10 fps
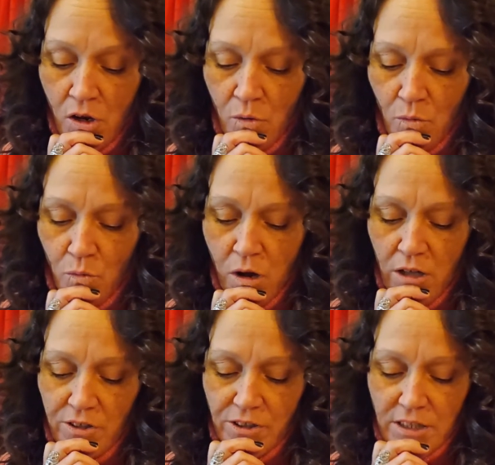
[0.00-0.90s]

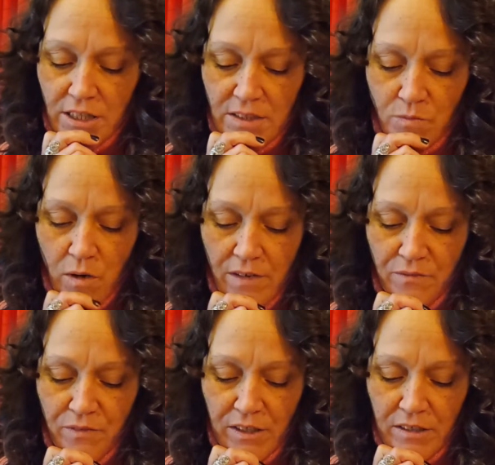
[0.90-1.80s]
Walt looked at his wife
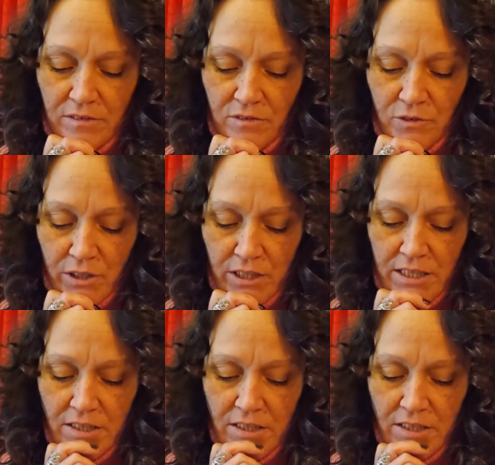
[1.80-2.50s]
and grinned.